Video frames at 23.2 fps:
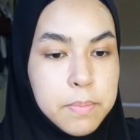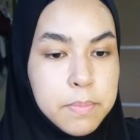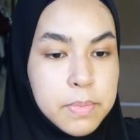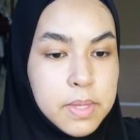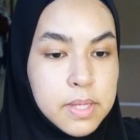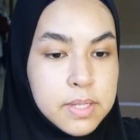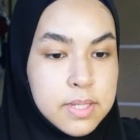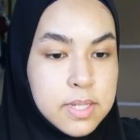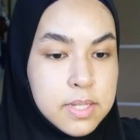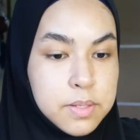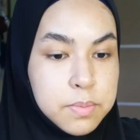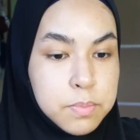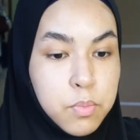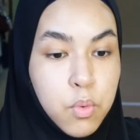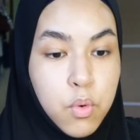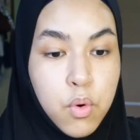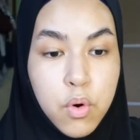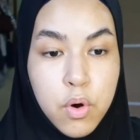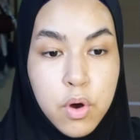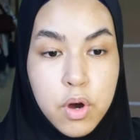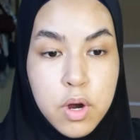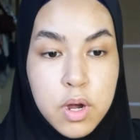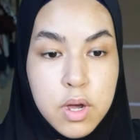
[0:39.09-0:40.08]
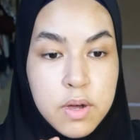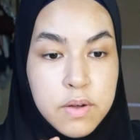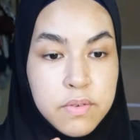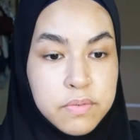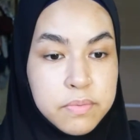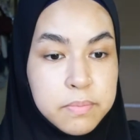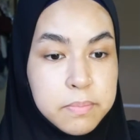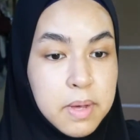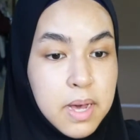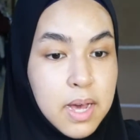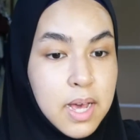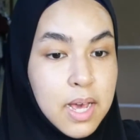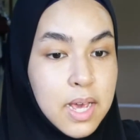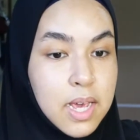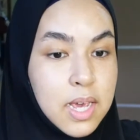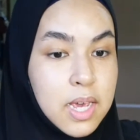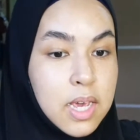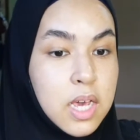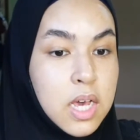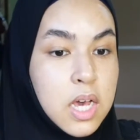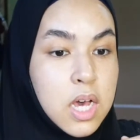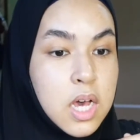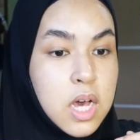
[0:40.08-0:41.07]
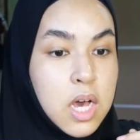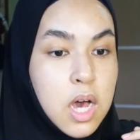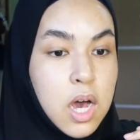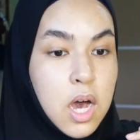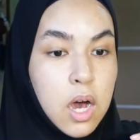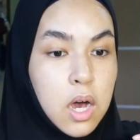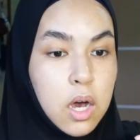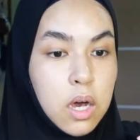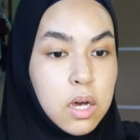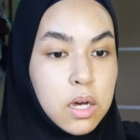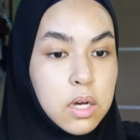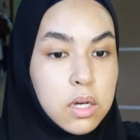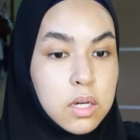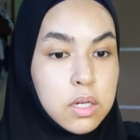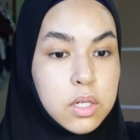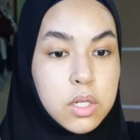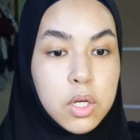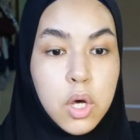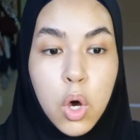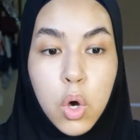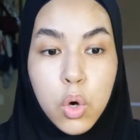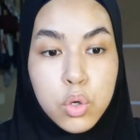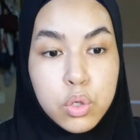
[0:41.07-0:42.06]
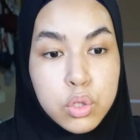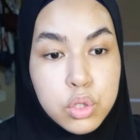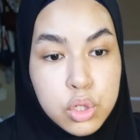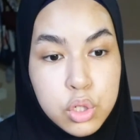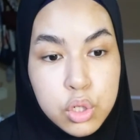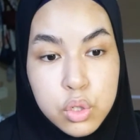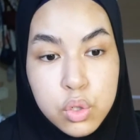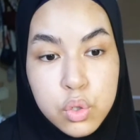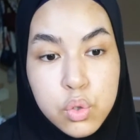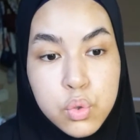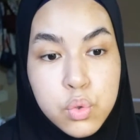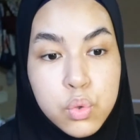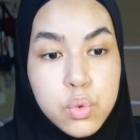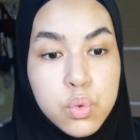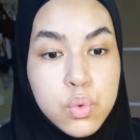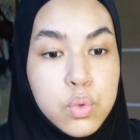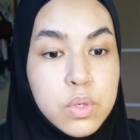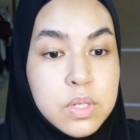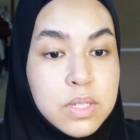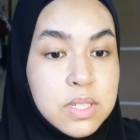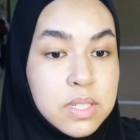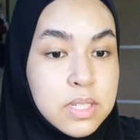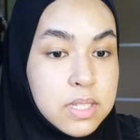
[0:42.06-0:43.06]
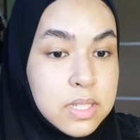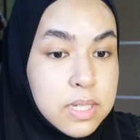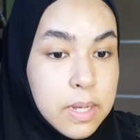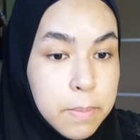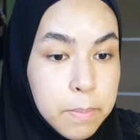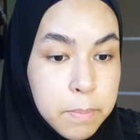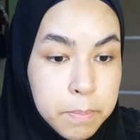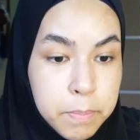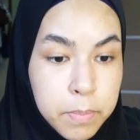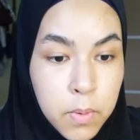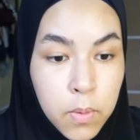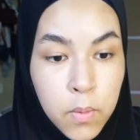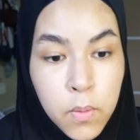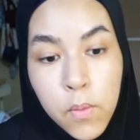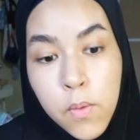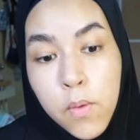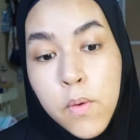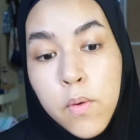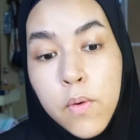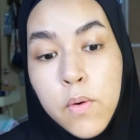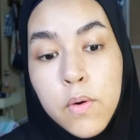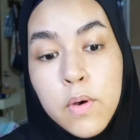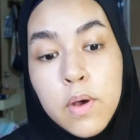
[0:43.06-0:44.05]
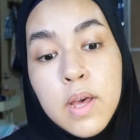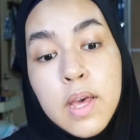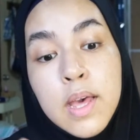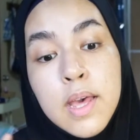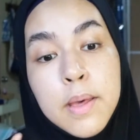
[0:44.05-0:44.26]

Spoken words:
This is more of my go-to simple,